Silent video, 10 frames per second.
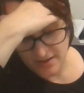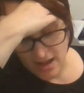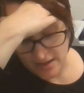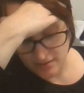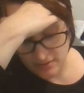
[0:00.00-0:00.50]

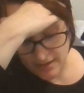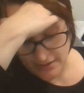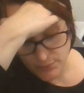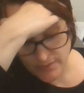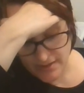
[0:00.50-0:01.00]
McGonagall
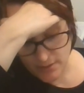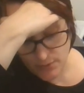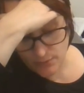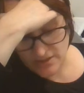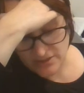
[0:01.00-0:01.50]
had
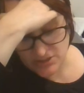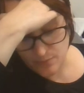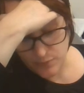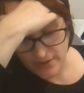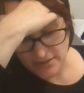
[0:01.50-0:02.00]
reached
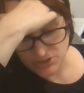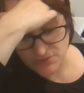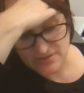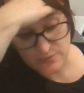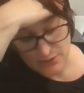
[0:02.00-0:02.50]
the point
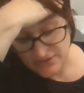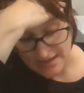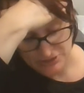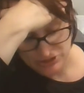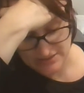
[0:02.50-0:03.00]
she was most
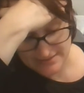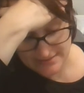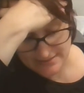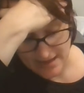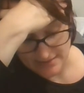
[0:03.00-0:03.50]
anxious to
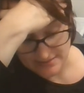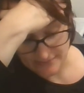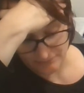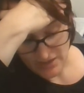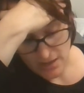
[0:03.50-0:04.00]

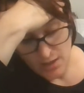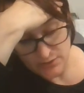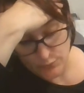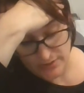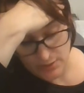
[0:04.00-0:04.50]
discuss.
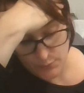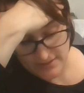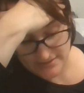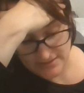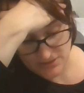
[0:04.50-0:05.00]
The real
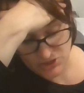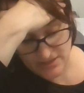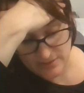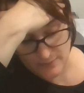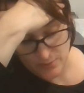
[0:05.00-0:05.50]
reason
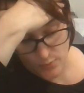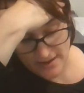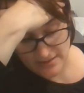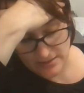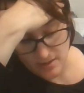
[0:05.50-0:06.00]
she had been
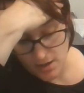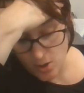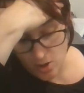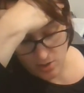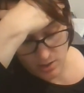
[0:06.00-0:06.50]
waiting on
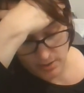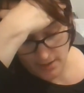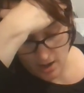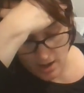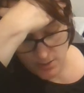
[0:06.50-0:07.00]
a
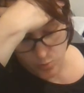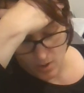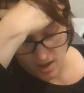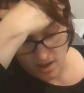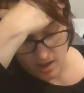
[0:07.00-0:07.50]
cold, hard
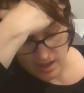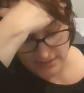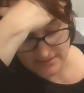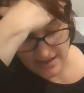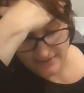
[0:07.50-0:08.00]
wall
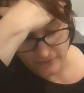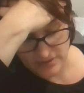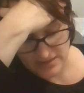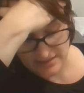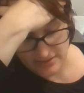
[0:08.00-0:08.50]
all day for
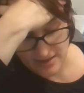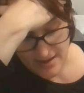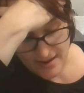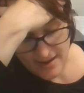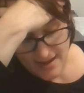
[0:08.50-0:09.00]
neither
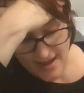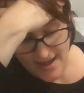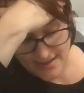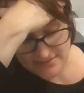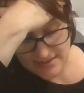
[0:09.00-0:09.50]

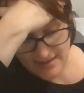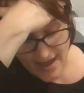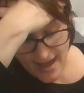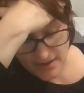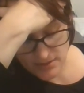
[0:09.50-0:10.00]
as a
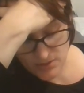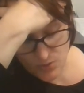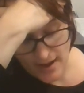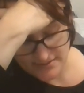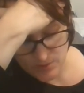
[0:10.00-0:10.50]
cat
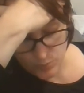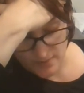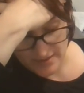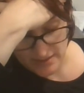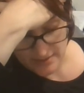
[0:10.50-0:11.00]
nor as a
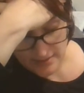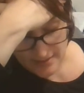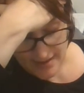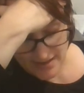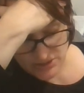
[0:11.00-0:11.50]
woman
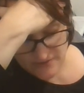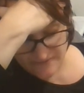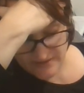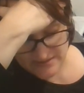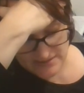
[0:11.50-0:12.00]
had she
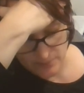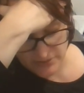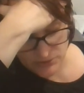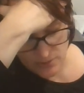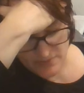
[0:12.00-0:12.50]
fixed
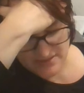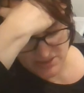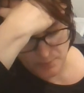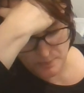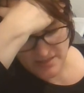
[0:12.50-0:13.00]
Dumbledore with
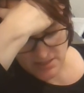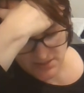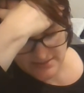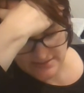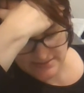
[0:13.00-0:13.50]
such a
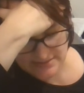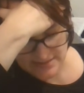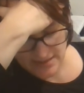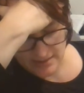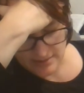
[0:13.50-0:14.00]
piercing
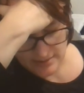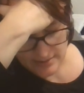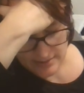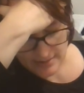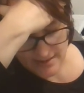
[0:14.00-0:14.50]
stare
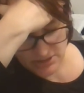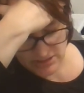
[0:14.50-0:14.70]
as